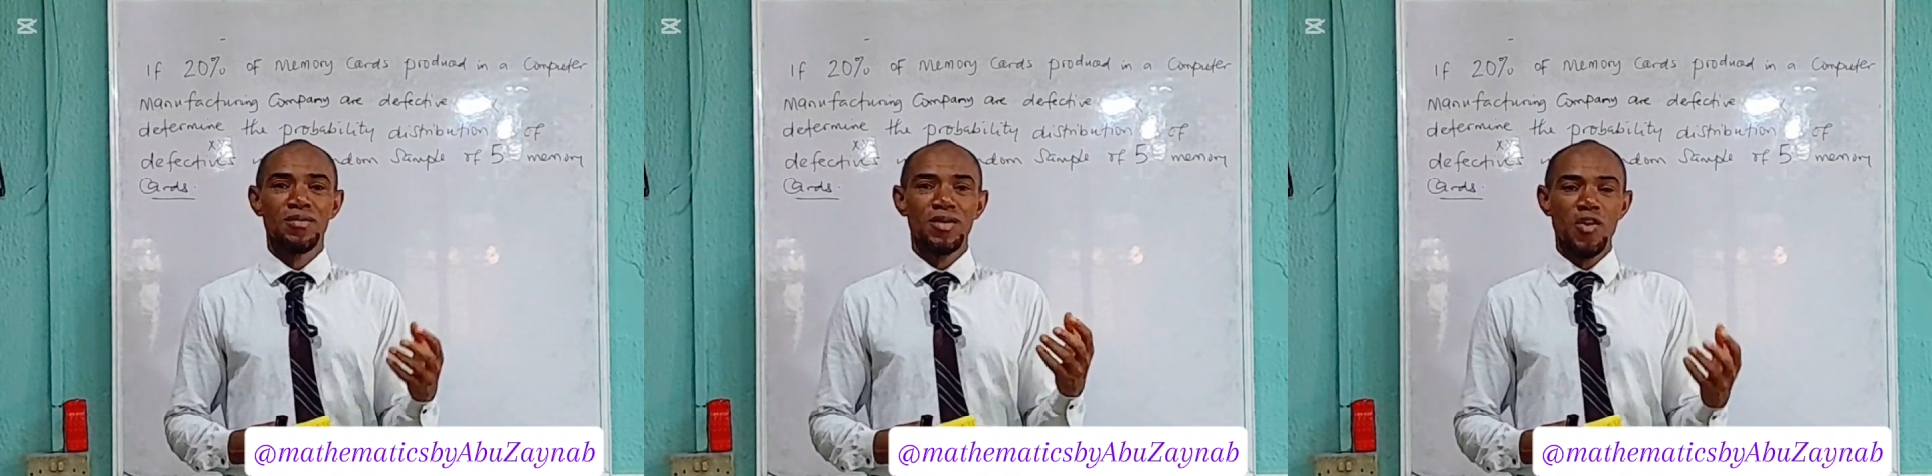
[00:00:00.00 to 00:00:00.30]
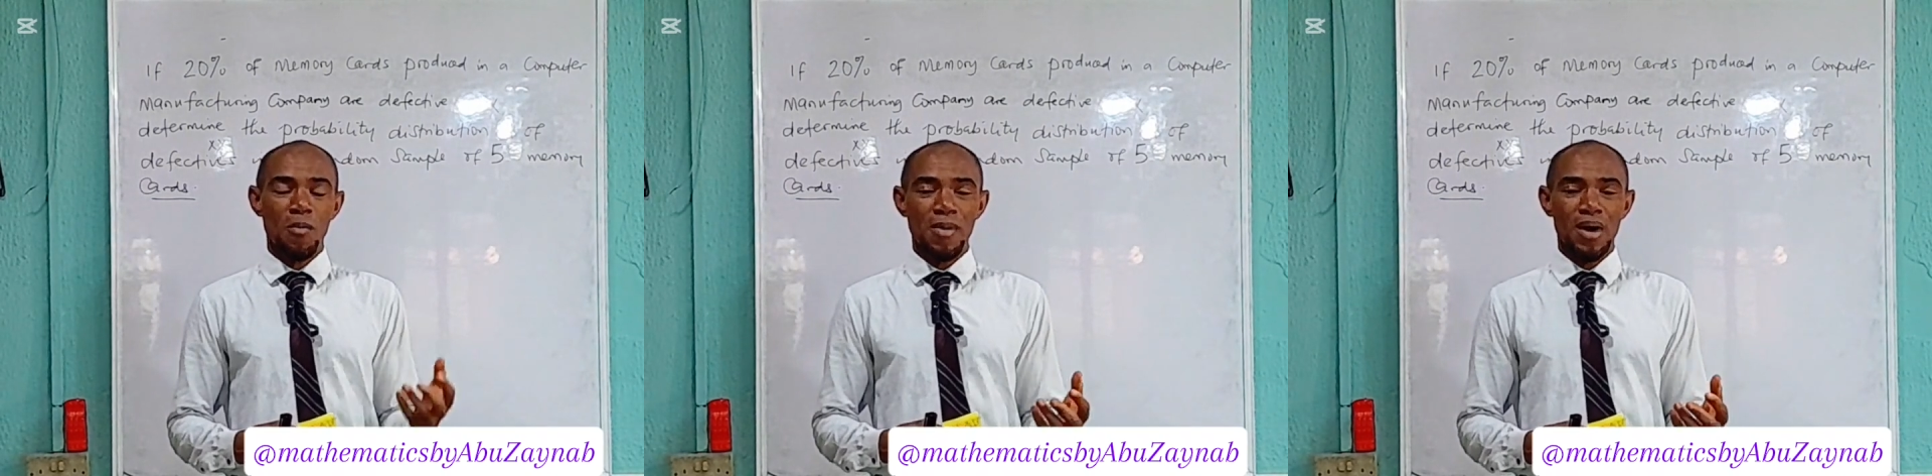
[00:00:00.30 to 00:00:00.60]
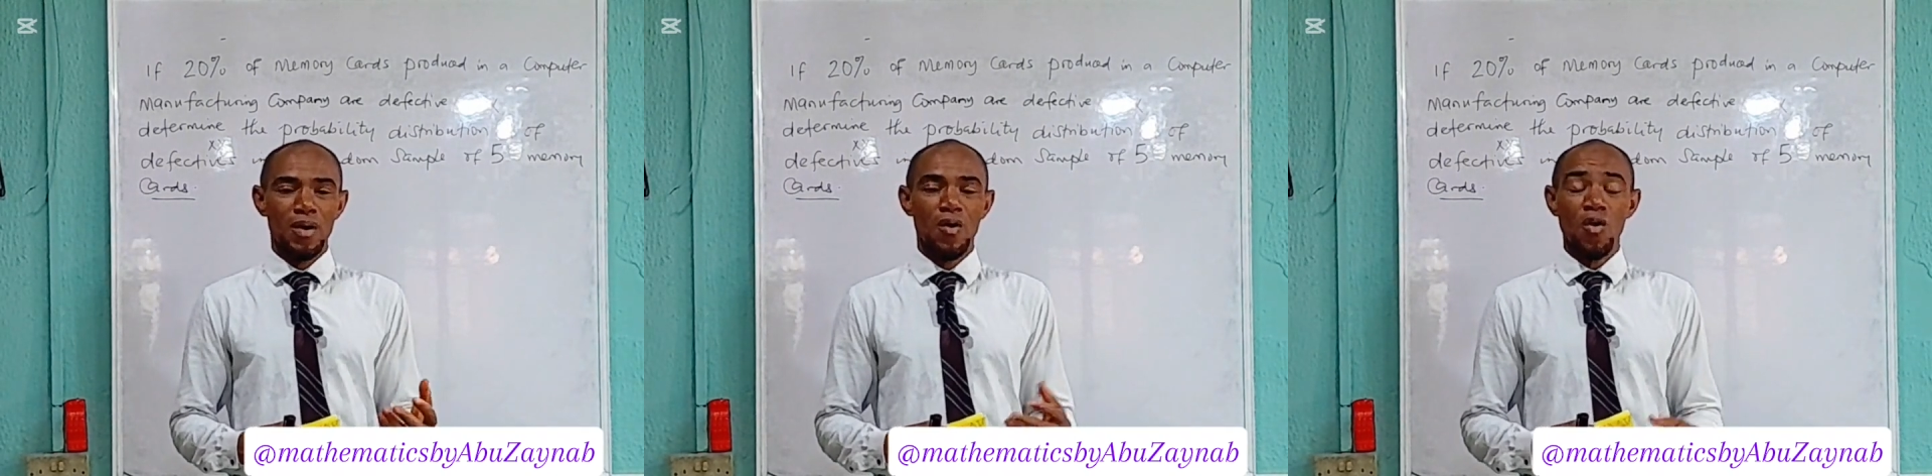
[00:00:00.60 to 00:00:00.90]

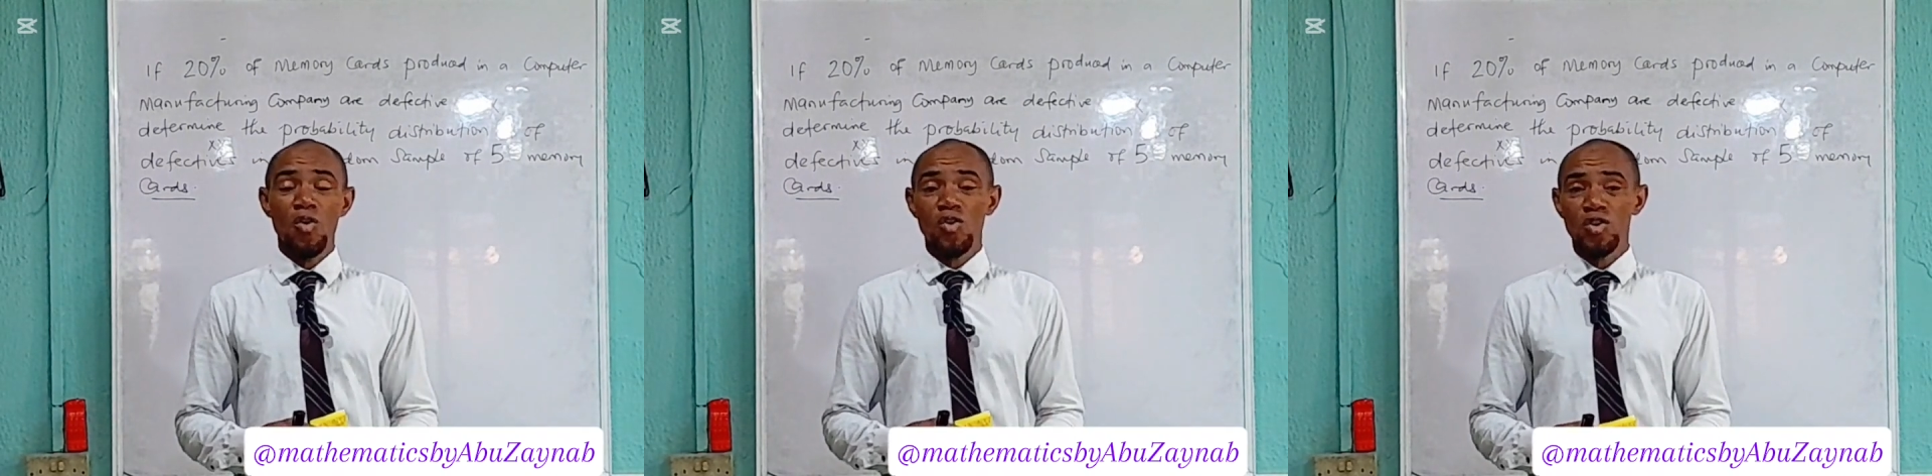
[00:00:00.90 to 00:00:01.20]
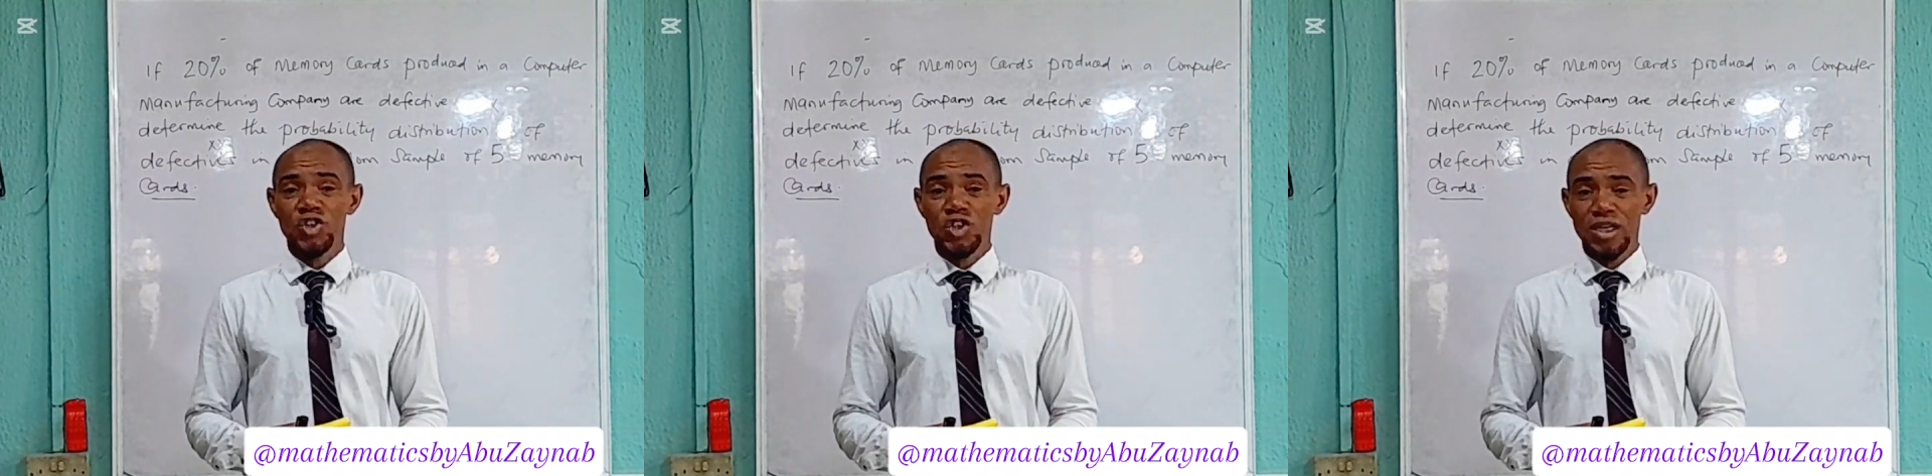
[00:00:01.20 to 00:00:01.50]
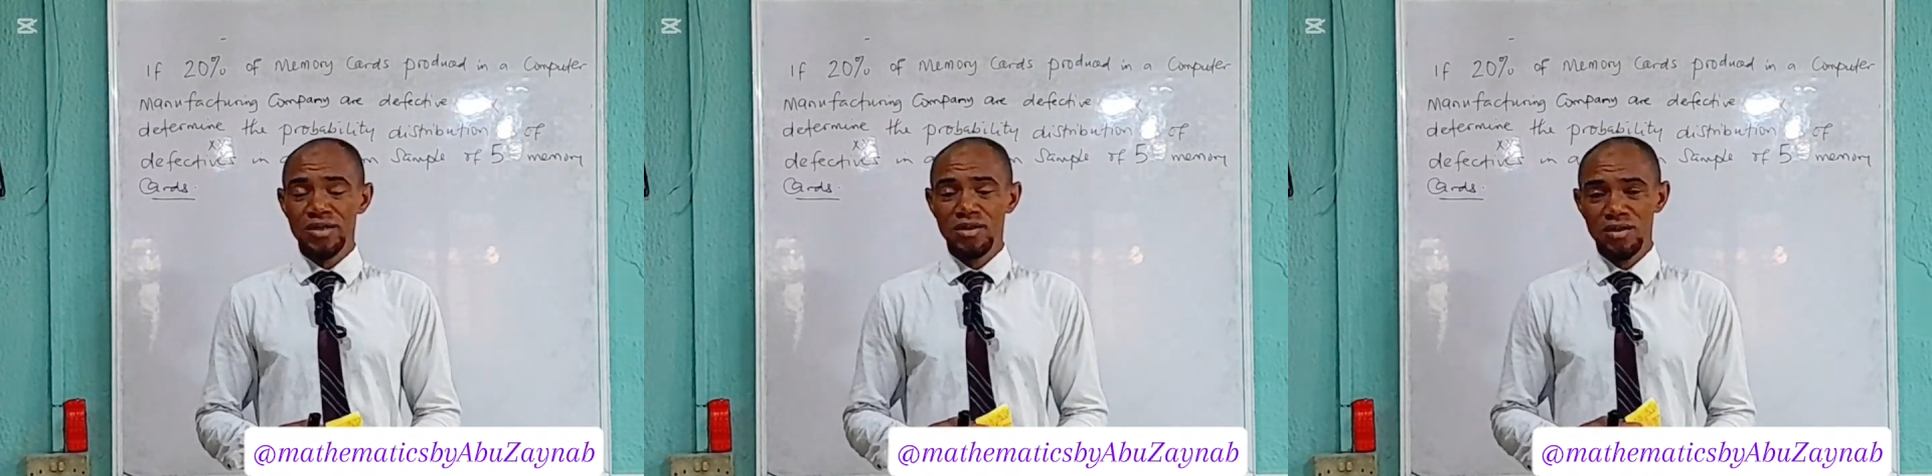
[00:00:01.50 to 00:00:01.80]
normal or
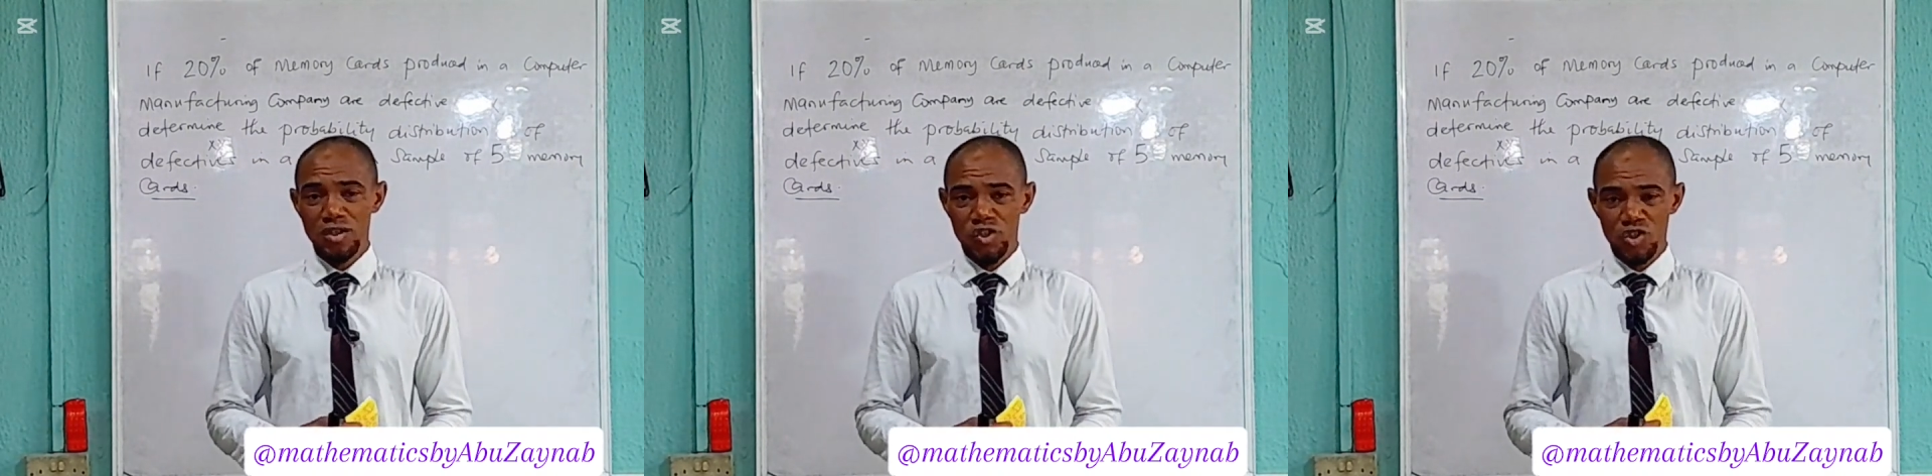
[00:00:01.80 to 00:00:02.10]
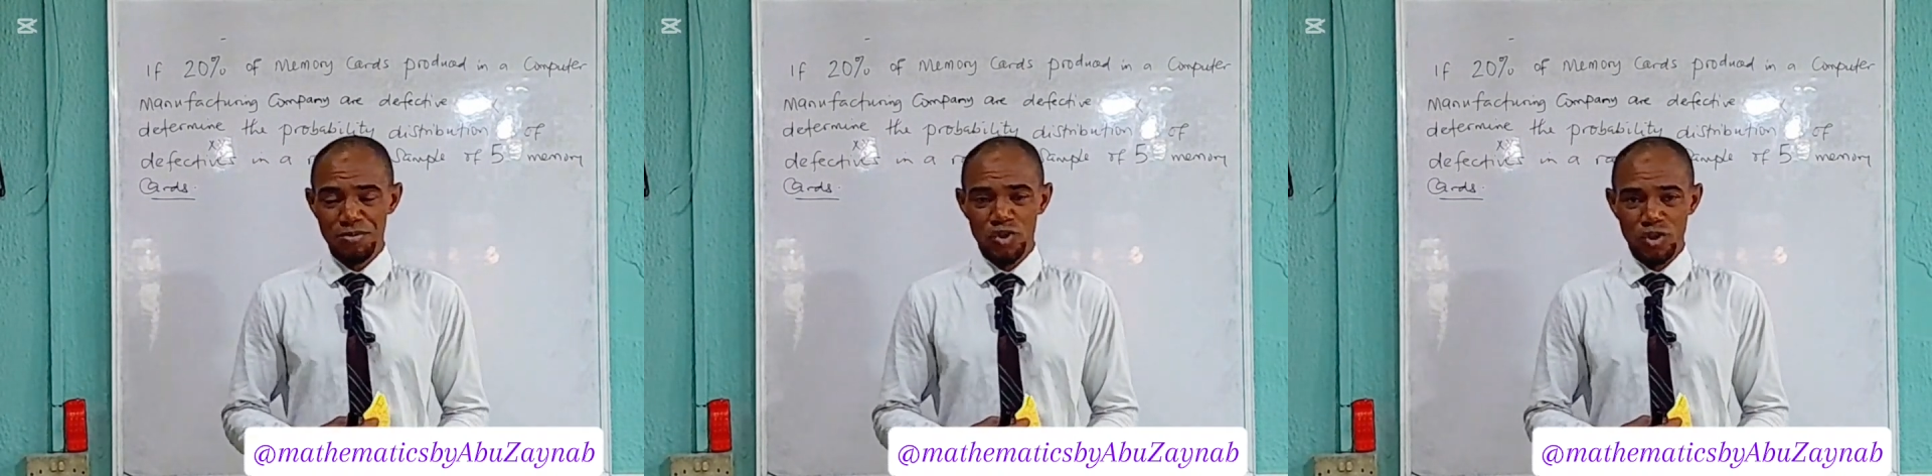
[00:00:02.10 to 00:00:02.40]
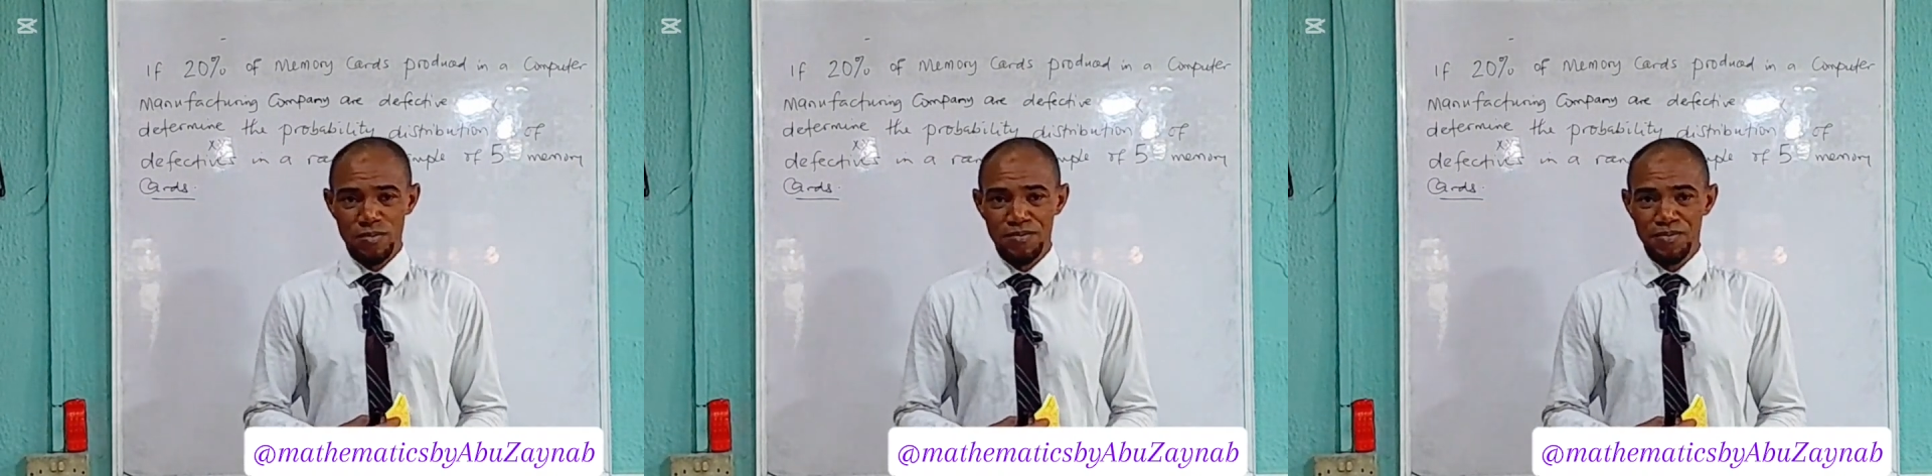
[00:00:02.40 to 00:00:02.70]
Gaussian distribution.